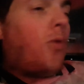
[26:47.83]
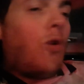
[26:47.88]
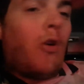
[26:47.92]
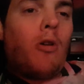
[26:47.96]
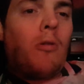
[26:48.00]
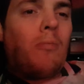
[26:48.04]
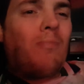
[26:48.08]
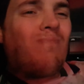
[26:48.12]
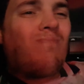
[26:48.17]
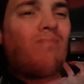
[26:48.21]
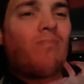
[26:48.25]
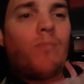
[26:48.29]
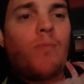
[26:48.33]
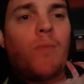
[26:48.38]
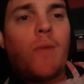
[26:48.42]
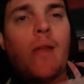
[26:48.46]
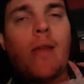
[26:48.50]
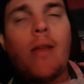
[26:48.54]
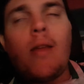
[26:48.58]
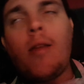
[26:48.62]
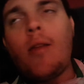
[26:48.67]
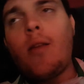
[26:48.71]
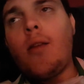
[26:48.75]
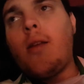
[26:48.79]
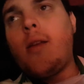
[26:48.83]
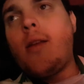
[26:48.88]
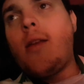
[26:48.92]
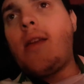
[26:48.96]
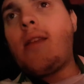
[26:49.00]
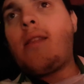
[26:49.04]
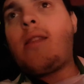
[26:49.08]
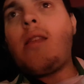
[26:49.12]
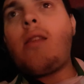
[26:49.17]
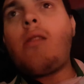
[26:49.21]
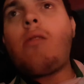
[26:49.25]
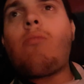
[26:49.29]
but
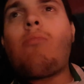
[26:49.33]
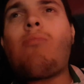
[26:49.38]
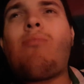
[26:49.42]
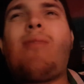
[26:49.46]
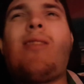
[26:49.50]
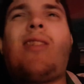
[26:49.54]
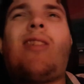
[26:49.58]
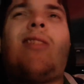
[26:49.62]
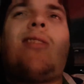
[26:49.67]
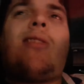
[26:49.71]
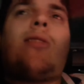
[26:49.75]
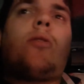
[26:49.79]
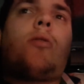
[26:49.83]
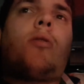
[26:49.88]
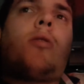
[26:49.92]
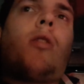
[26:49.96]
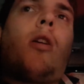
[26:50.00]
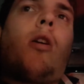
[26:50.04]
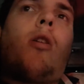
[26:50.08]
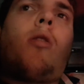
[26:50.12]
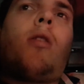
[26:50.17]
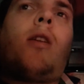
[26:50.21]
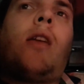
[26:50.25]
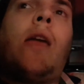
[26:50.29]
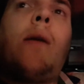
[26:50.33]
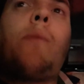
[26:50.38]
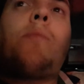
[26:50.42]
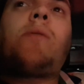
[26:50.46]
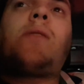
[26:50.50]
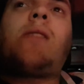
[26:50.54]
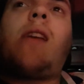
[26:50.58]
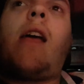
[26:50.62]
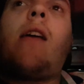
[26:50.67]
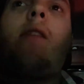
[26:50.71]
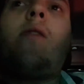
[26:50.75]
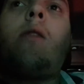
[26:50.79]
he didn't. Oh, don't keep
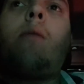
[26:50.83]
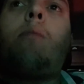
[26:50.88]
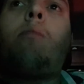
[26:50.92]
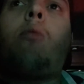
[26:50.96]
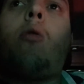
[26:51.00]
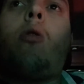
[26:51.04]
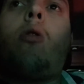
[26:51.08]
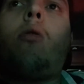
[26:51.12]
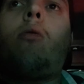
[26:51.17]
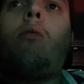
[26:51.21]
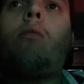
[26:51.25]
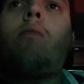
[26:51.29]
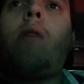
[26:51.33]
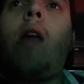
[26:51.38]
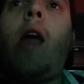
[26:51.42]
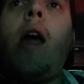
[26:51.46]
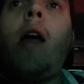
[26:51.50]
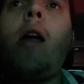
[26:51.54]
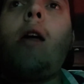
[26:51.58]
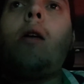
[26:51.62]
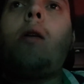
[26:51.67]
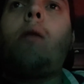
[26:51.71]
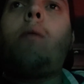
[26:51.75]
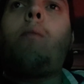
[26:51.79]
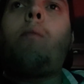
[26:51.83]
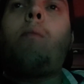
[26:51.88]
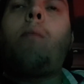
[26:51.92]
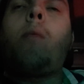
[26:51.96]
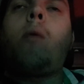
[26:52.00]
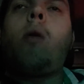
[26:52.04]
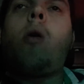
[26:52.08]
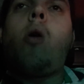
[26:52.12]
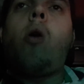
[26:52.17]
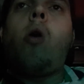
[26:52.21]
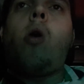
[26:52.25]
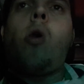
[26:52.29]
saying it, but yeah,
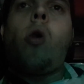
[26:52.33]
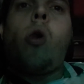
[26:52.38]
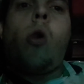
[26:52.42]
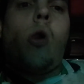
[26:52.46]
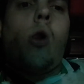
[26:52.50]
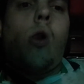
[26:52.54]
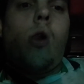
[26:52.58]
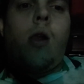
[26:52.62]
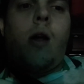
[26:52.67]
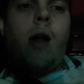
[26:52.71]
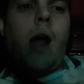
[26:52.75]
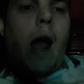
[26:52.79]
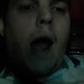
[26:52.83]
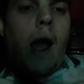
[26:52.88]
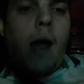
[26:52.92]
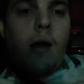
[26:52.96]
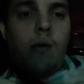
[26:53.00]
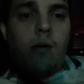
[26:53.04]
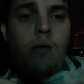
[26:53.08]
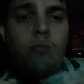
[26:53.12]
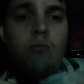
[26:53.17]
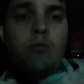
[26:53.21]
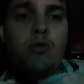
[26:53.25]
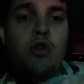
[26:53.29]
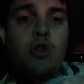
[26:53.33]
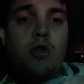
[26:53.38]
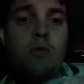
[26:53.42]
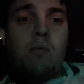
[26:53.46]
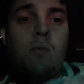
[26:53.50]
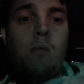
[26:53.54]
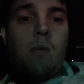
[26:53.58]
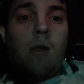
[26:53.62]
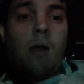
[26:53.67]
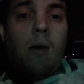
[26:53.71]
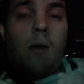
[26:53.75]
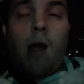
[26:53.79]
I, I'm just
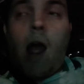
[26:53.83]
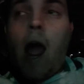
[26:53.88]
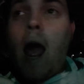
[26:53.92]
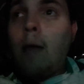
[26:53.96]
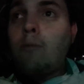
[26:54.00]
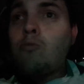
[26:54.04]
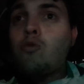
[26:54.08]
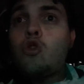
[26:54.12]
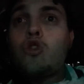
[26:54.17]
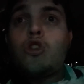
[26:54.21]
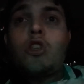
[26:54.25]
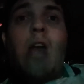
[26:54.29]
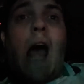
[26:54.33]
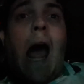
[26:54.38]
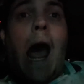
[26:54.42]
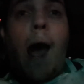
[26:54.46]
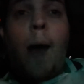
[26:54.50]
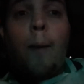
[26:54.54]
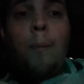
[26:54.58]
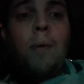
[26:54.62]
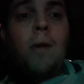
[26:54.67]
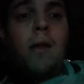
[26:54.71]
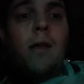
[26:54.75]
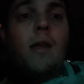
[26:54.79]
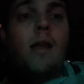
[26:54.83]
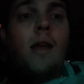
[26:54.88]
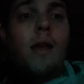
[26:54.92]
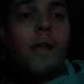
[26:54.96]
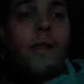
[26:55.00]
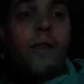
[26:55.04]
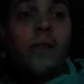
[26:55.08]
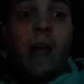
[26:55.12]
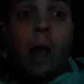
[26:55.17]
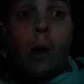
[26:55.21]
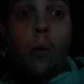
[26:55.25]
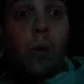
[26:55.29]
I'm just happy
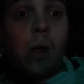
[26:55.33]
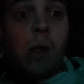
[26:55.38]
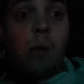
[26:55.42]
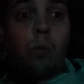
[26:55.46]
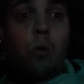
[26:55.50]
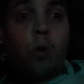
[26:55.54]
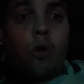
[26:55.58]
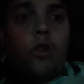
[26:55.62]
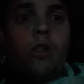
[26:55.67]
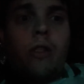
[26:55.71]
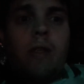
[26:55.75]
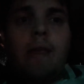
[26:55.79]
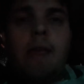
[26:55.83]
that we won